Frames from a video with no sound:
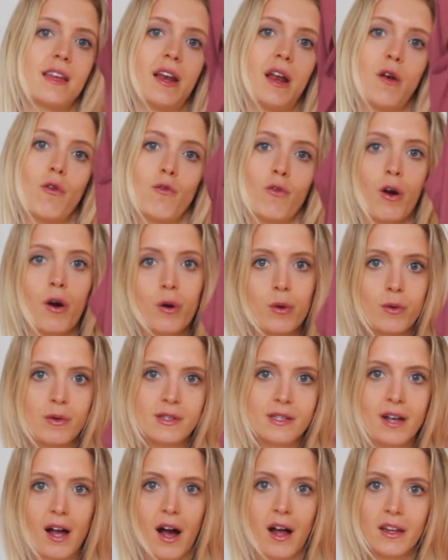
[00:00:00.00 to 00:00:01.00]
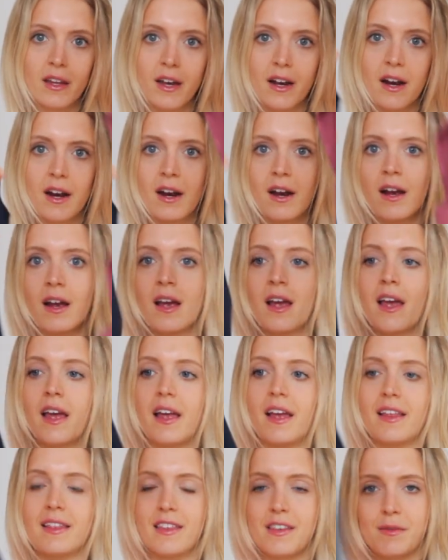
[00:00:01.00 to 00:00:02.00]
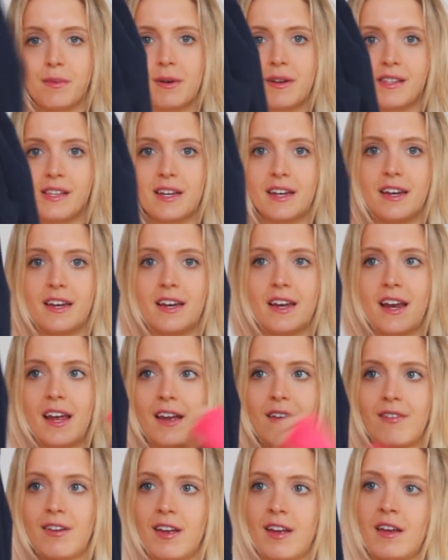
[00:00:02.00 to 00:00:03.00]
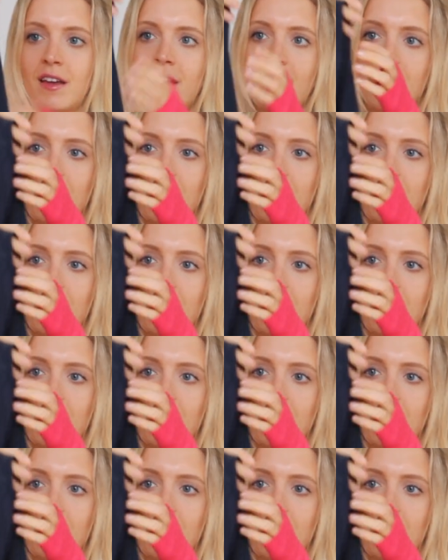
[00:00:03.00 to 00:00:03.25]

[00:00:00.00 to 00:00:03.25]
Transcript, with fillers: in a rose color and this one is in a navy.